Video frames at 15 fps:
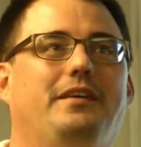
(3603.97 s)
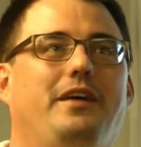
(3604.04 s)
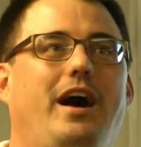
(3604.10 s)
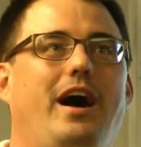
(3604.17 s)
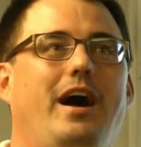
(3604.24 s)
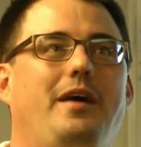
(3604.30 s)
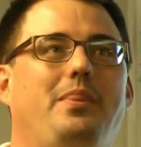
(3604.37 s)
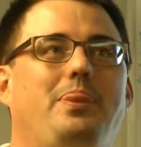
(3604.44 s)

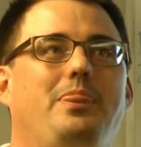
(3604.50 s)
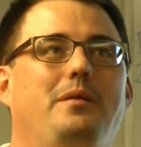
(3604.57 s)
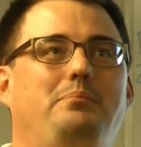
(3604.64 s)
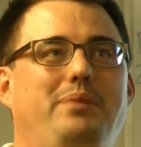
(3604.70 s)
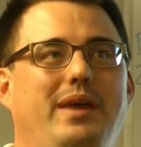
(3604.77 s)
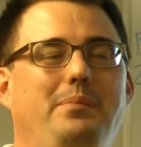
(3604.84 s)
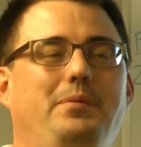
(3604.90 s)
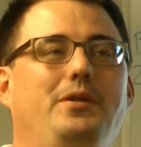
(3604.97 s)
The
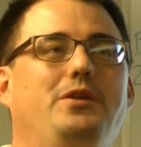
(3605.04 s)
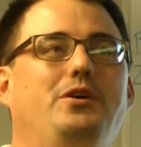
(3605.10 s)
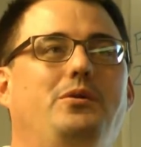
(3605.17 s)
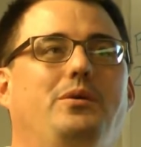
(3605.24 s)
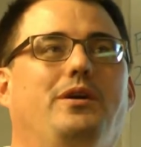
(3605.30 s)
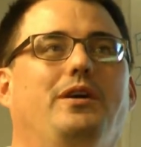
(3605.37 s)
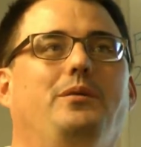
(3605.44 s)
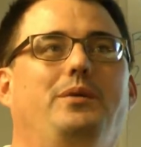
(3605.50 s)
people who
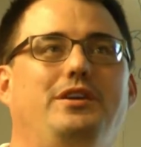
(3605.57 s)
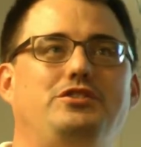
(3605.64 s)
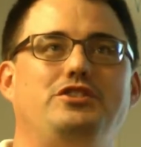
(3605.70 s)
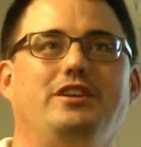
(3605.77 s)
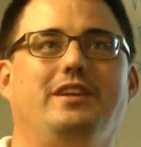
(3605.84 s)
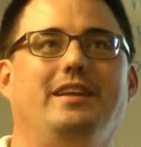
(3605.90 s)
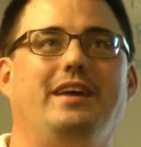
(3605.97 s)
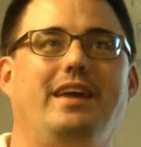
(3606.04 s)
were
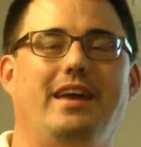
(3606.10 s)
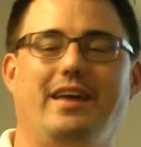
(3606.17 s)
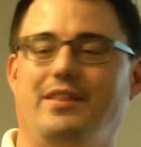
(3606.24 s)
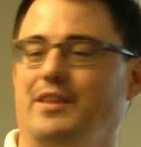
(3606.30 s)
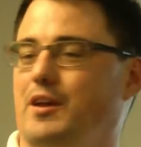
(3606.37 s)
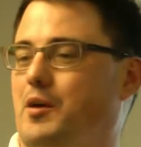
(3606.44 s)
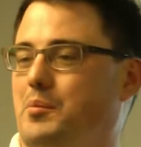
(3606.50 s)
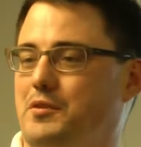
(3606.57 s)
originally in
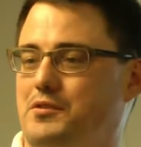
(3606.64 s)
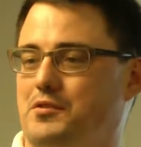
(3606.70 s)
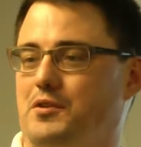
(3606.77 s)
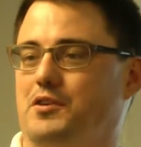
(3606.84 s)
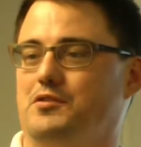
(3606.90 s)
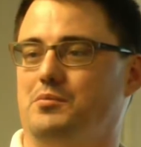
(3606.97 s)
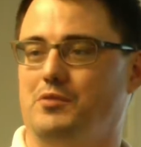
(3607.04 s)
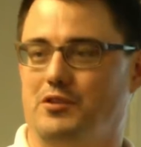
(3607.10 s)
the open
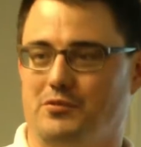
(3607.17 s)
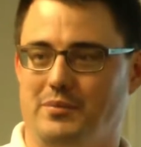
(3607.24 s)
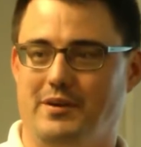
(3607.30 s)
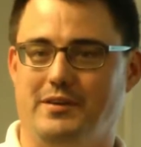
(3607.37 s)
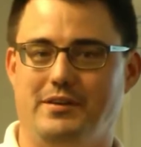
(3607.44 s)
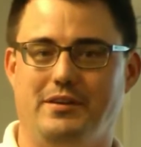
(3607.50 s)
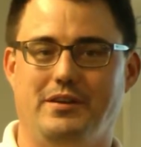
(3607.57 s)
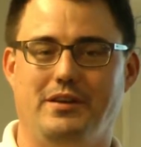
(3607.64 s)
source
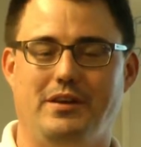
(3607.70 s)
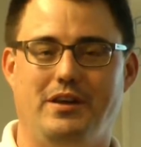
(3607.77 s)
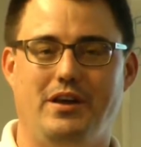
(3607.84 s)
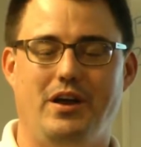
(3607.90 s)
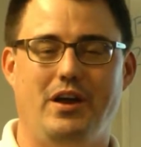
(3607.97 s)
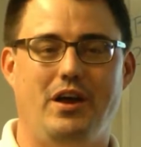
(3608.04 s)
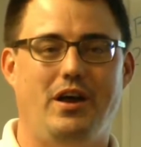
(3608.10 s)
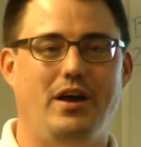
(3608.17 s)
movement
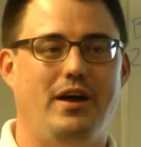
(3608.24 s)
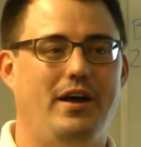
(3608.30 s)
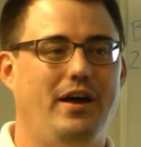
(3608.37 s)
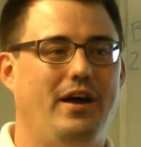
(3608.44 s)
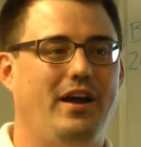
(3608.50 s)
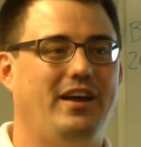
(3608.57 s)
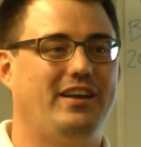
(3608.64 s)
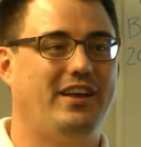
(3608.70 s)

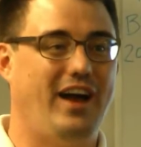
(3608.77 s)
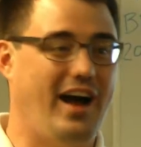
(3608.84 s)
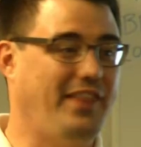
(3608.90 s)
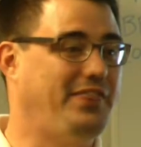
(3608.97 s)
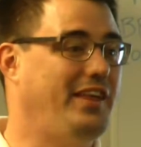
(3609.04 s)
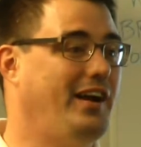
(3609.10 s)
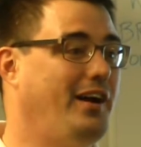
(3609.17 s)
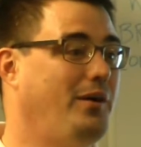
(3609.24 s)

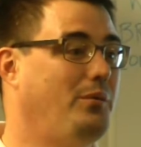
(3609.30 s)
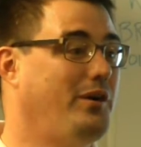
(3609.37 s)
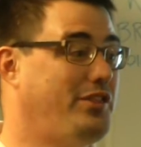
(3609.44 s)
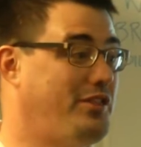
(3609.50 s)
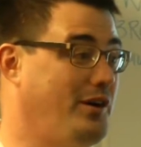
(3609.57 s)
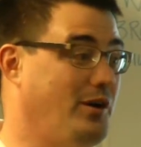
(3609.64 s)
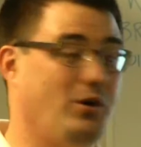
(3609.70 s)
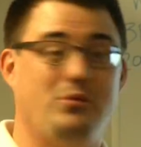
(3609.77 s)
got there with
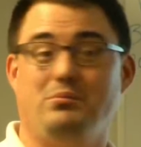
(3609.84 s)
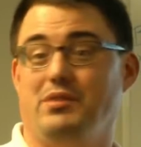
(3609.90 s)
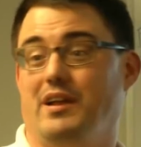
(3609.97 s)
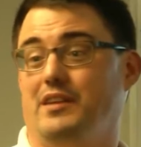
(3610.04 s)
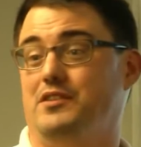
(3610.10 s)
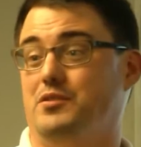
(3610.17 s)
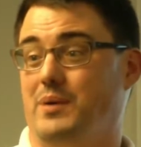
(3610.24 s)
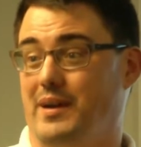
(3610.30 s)
their own
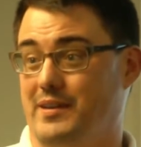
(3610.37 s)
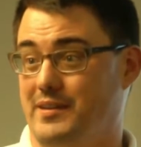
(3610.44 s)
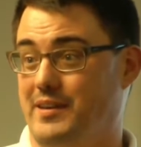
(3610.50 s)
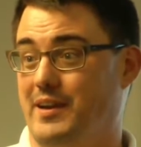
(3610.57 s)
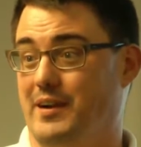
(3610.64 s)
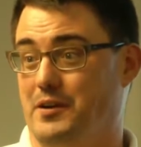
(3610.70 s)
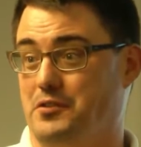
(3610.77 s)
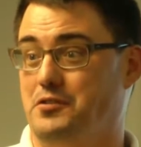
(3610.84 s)
blood, sweat, and
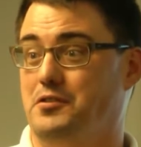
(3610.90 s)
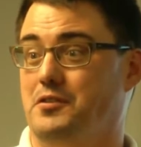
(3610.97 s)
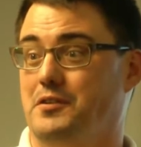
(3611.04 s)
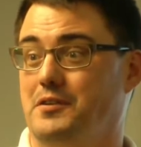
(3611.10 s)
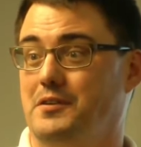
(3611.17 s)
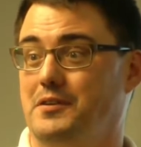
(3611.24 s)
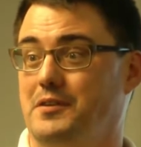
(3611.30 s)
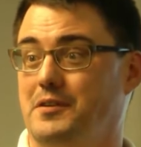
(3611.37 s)
tears.
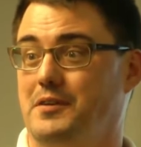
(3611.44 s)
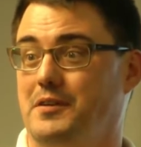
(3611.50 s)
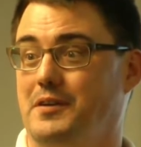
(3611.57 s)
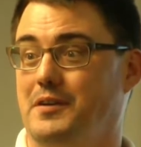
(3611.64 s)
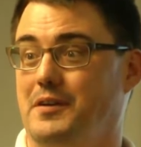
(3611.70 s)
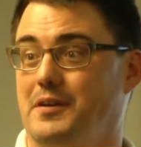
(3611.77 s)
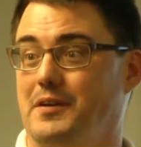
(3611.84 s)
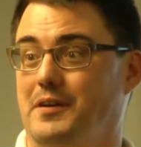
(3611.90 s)

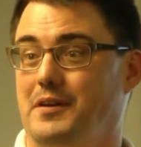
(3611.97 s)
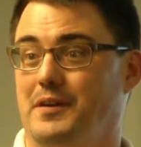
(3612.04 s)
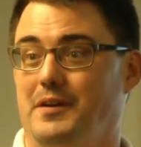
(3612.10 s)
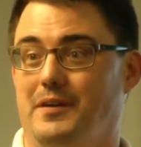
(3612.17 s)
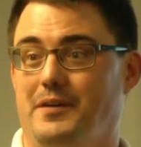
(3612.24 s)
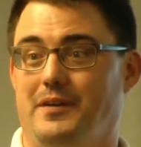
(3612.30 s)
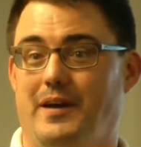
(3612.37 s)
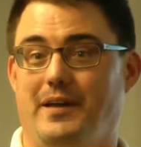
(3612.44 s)

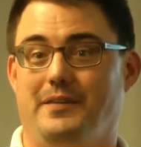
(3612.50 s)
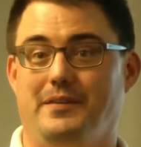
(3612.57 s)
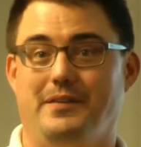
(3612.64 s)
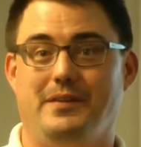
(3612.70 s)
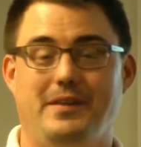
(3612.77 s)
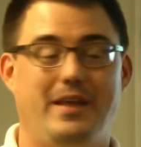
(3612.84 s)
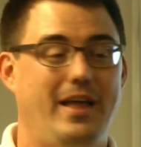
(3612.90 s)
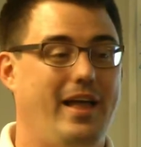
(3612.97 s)
Right?
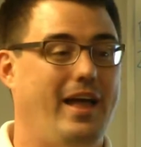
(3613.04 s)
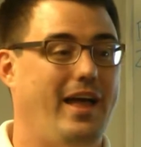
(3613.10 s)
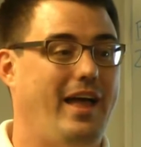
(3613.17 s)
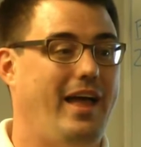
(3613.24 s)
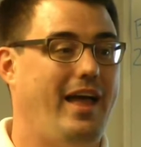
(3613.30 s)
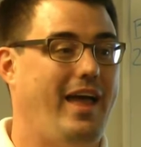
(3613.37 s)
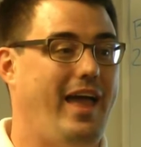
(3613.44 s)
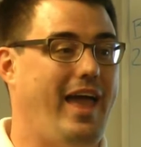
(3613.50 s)

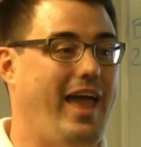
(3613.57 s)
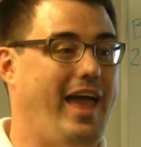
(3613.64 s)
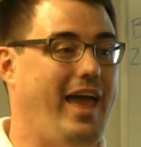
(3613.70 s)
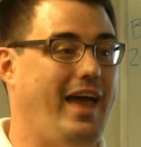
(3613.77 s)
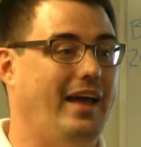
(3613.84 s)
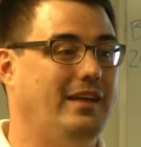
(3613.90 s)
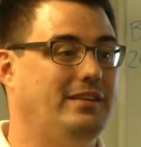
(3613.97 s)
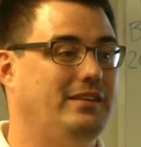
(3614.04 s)

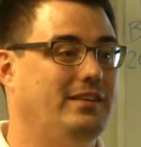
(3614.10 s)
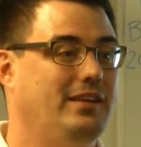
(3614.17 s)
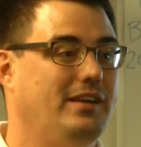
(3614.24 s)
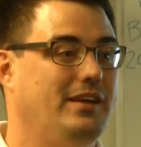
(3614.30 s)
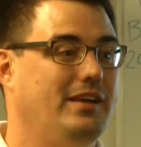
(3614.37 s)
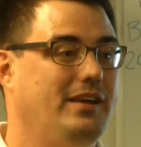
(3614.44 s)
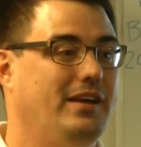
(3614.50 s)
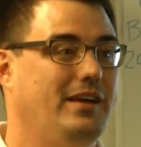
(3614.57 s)
And
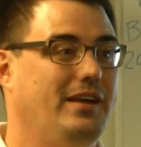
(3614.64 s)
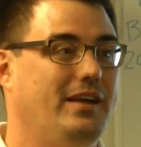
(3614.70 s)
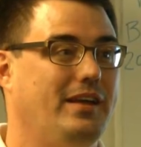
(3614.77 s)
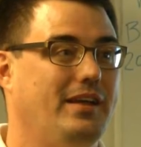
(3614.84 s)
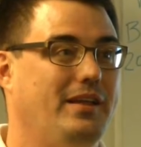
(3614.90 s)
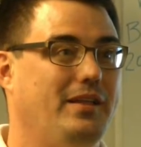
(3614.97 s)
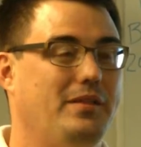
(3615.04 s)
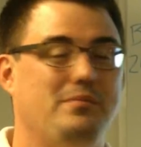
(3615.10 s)

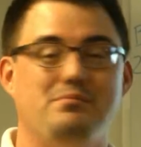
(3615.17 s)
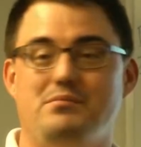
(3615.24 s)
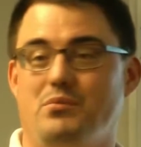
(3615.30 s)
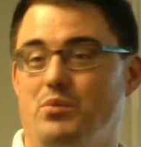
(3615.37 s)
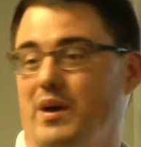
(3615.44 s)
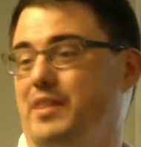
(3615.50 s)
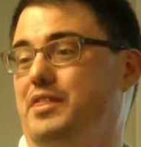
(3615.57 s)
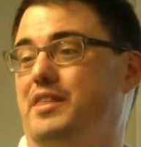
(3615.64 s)

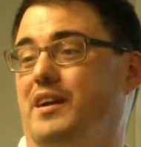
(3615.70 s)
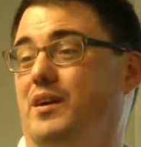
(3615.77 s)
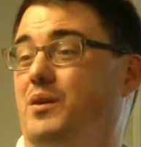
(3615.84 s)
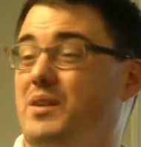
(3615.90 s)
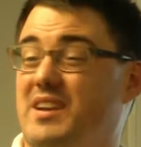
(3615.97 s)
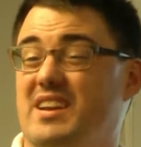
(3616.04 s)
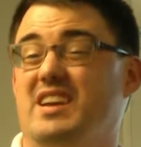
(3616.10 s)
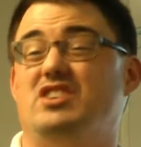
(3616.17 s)
with their
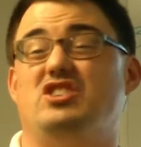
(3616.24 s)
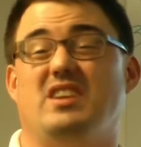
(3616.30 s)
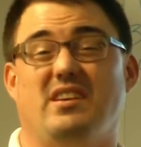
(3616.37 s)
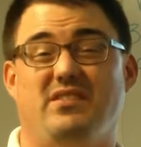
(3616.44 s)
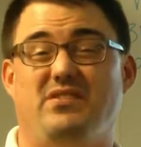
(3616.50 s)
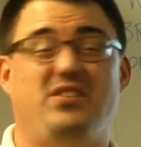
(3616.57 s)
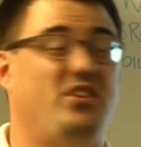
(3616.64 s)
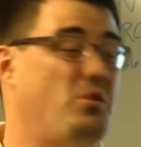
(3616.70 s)
own initiative
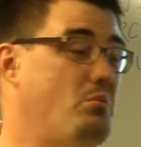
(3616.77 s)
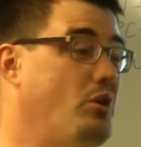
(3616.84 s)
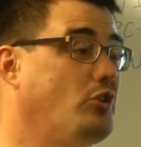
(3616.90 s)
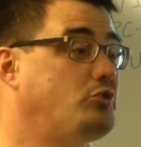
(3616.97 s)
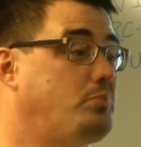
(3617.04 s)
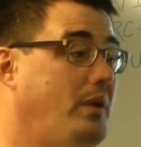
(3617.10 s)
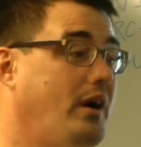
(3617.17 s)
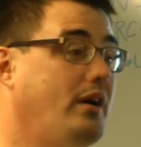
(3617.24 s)
for the
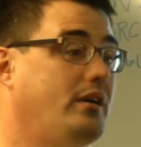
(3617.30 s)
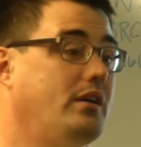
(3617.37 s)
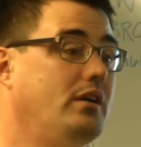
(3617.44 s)
most part.